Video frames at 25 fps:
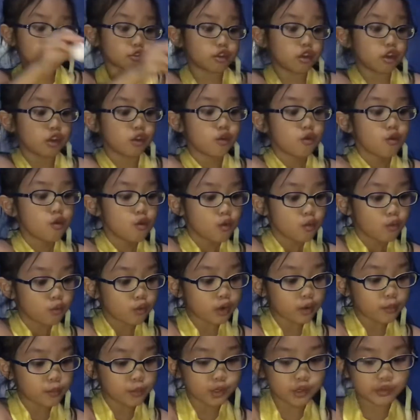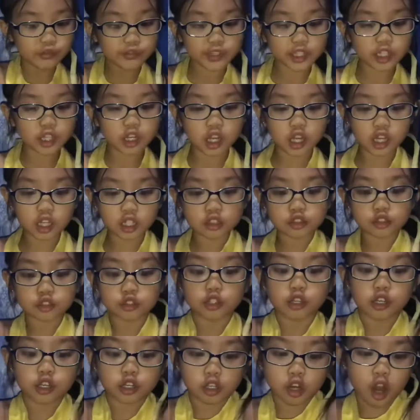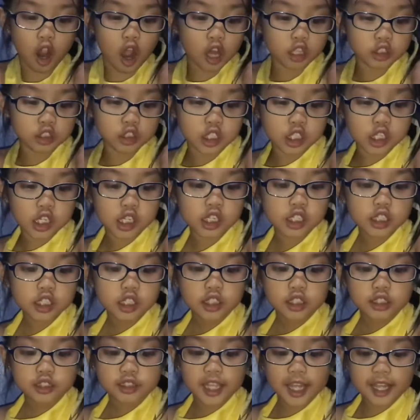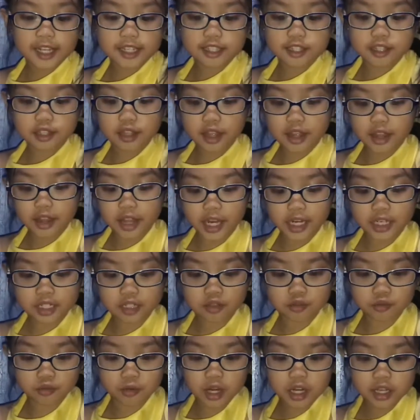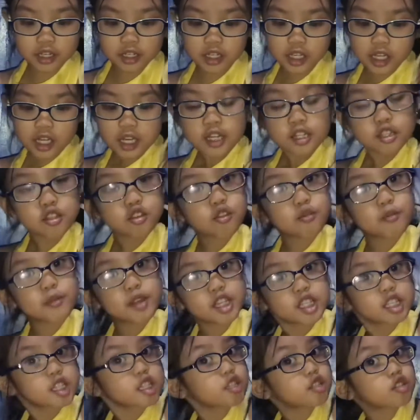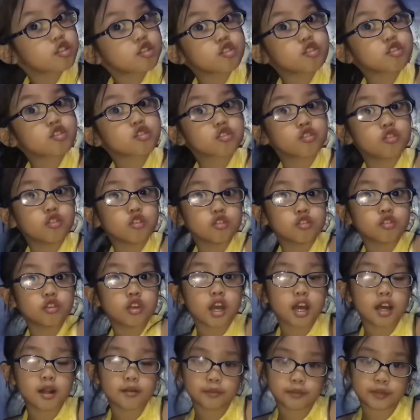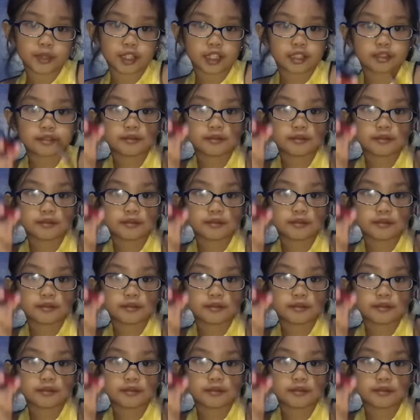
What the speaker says: So we're moving on to the color. That's the next one. So my sister's going to help me.